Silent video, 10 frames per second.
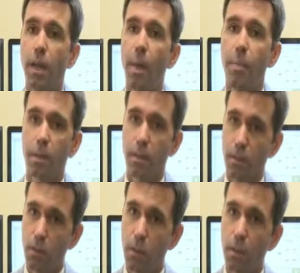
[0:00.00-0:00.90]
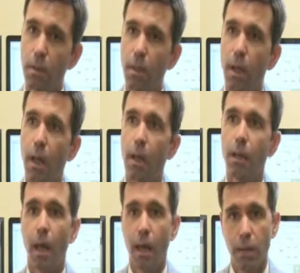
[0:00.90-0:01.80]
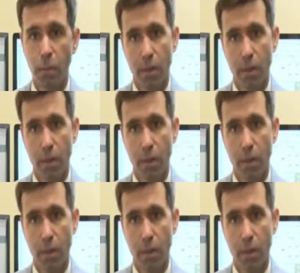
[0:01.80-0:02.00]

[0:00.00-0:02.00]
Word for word: topics that still align